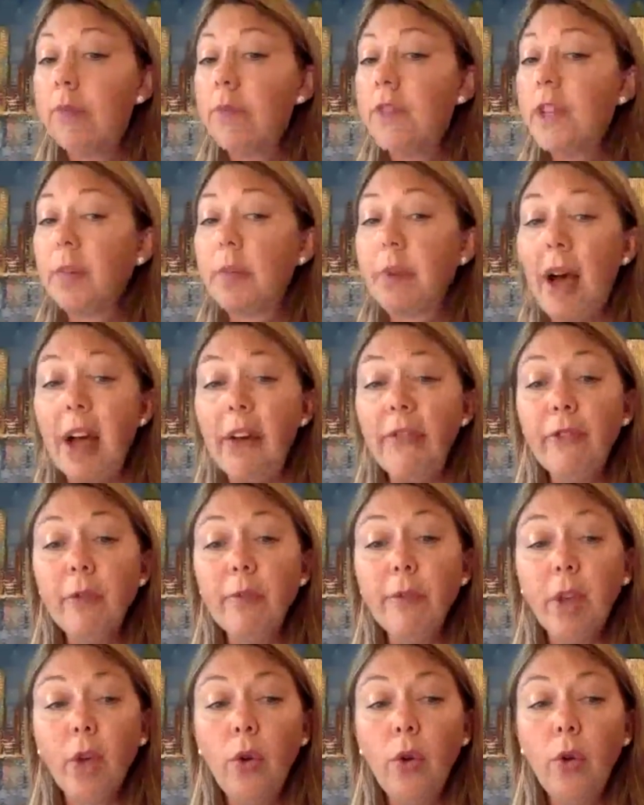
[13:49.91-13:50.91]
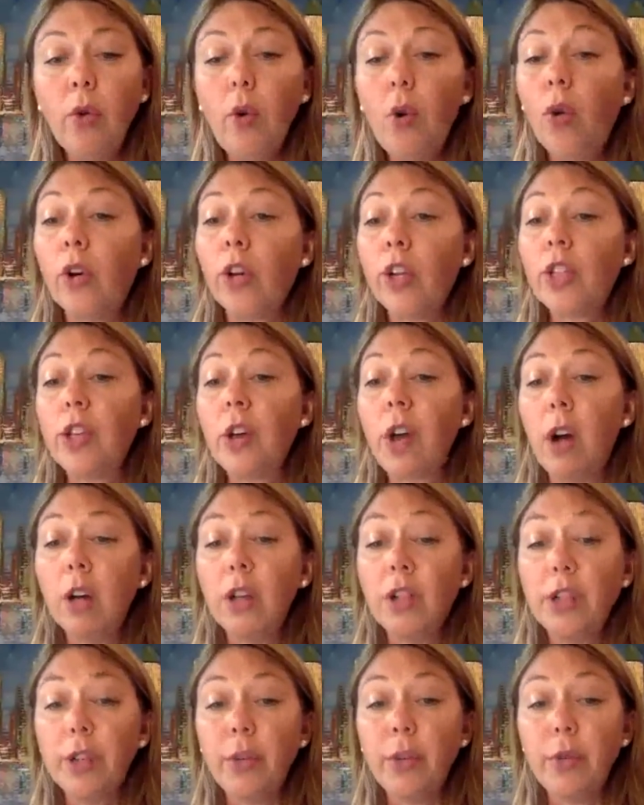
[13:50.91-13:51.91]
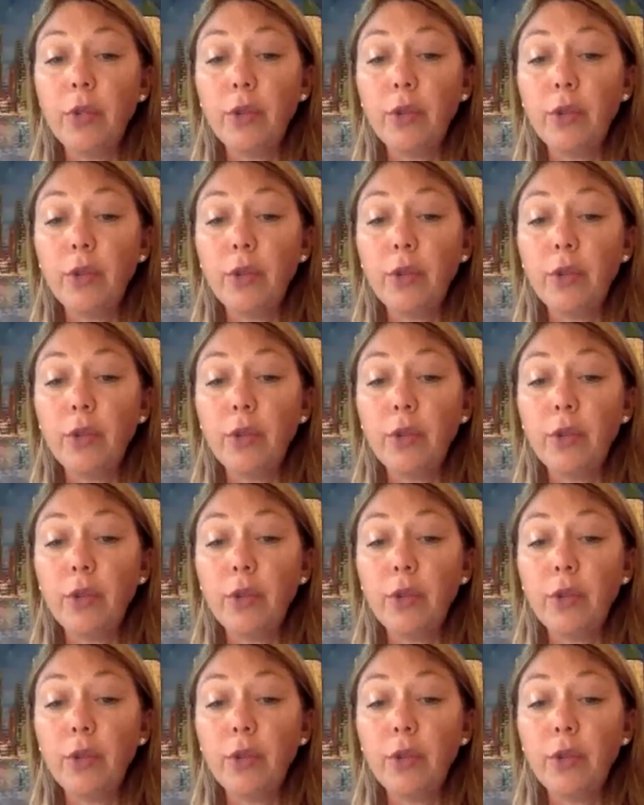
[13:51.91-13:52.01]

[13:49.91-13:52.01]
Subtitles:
to buy from you, or to talk to you